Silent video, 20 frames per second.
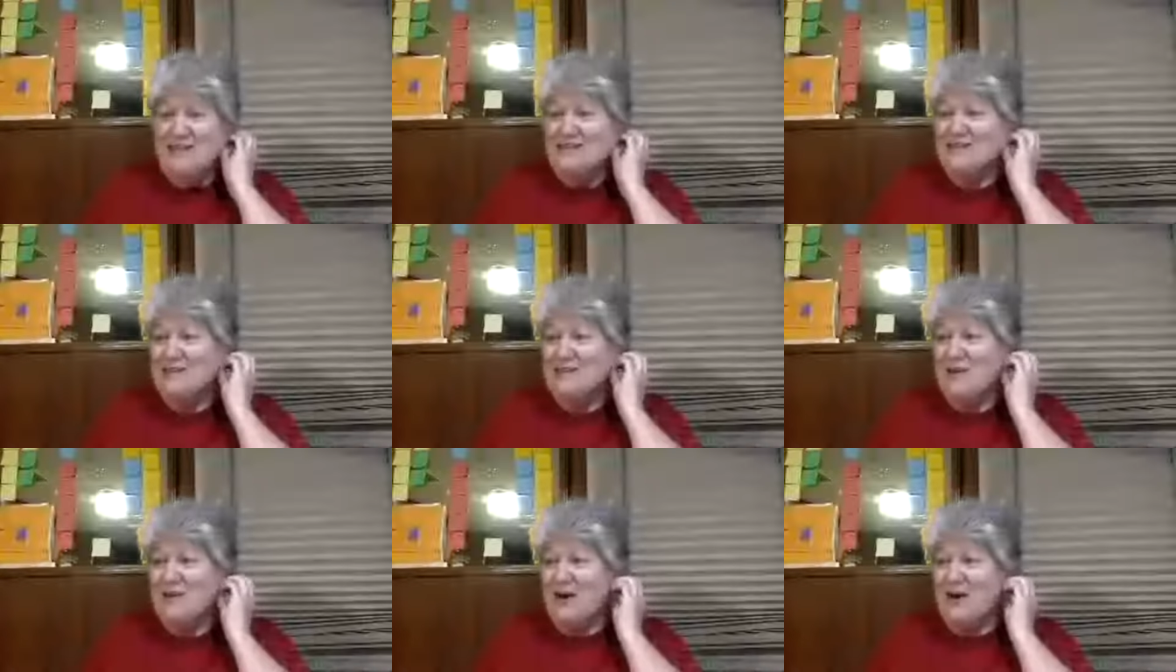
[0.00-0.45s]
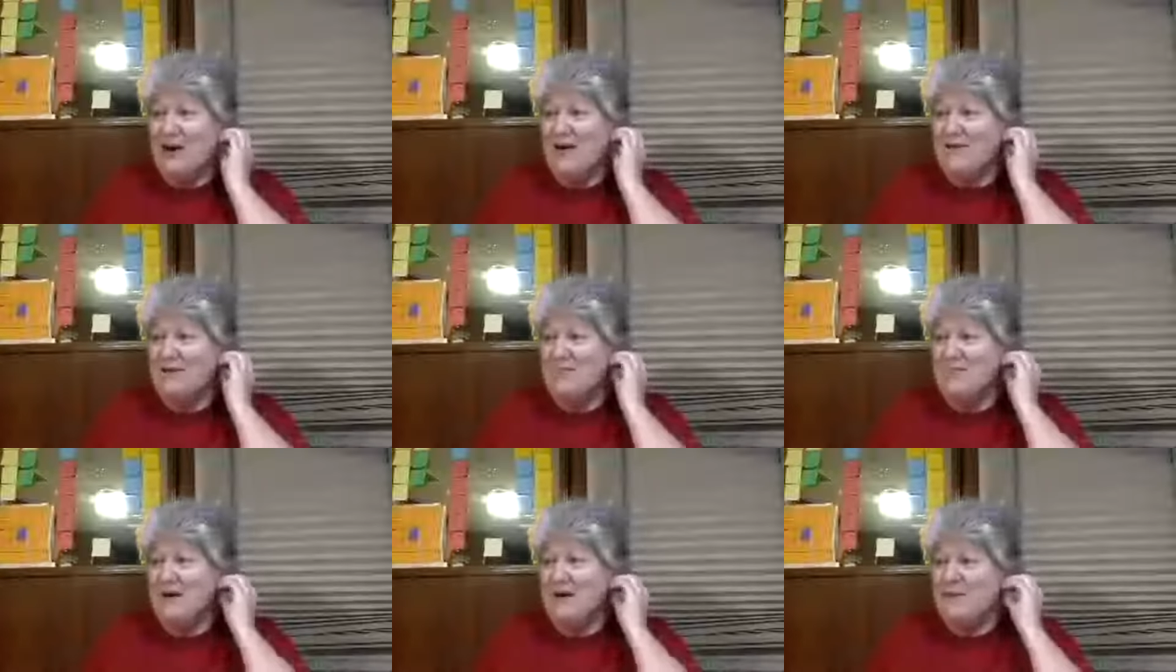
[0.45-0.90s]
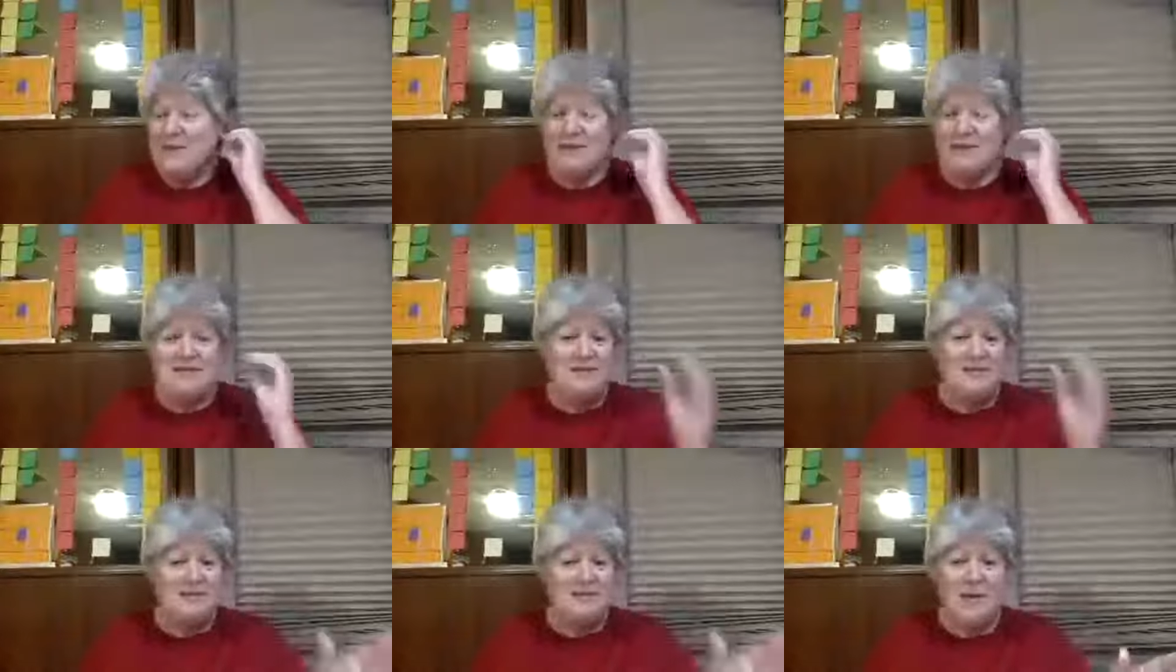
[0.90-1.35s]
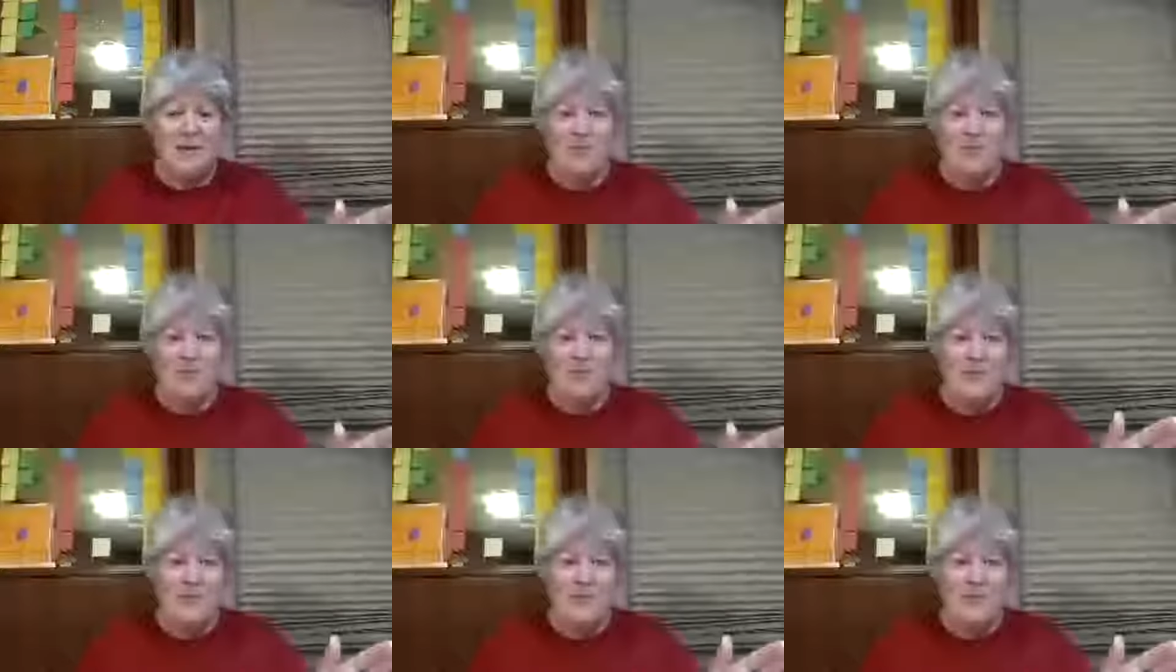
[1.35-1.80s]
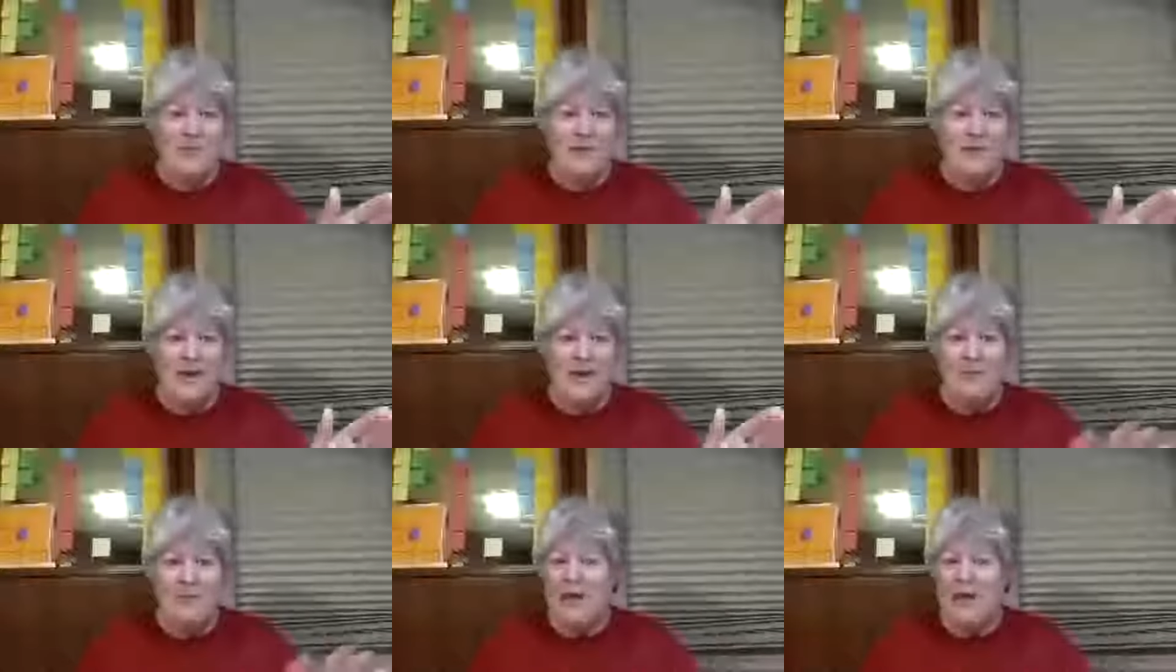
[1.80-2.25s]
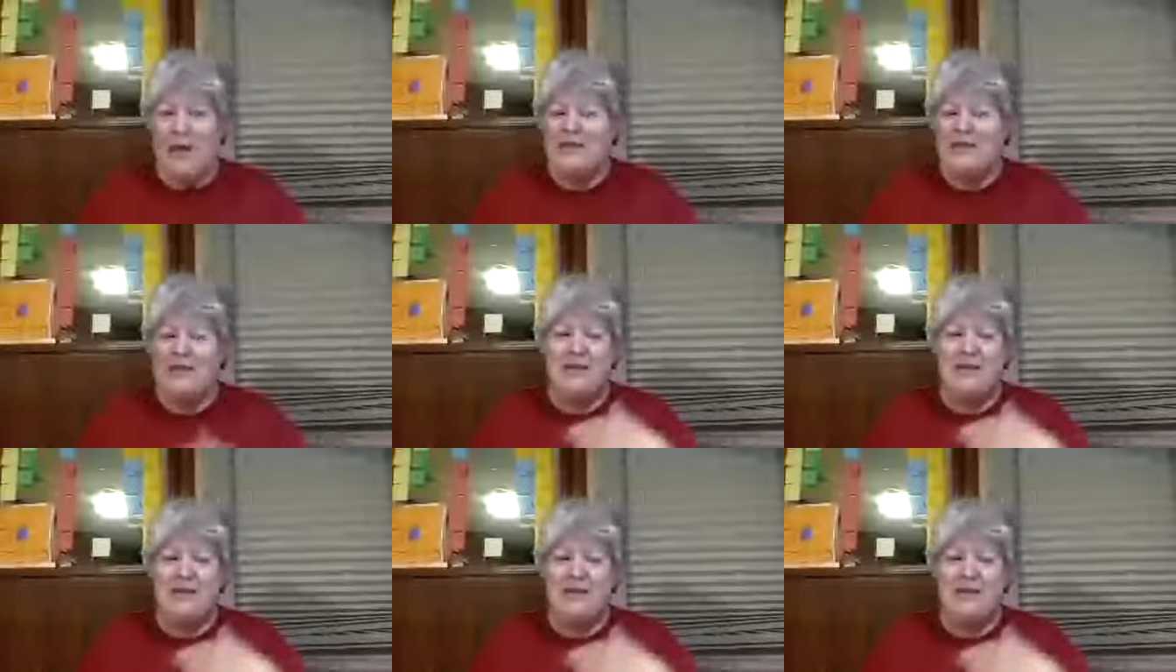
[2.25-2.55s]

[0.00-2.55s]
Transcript: So amazing stunt work coming up. And